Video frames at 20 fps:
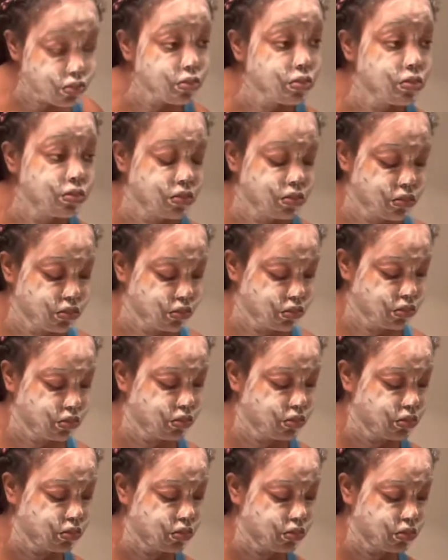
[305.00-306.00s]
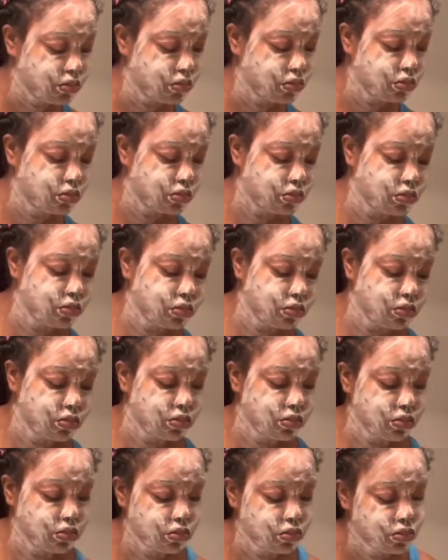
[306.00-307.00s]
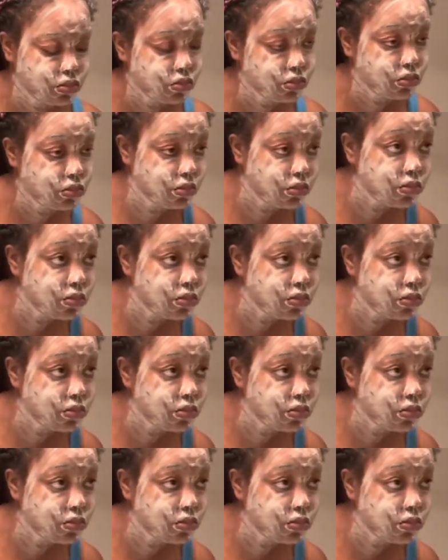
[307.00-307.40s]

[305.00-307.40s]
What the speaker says: Nobody speaks.